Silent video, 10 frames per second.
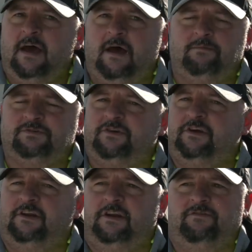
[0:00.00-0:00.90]
I'm sure he
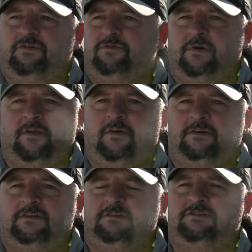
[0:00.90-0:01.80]
didn't even do anything
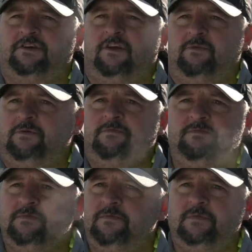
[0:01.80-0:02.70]
to this gentleman.
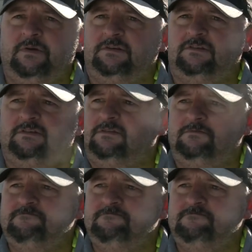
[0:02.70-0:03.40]
He just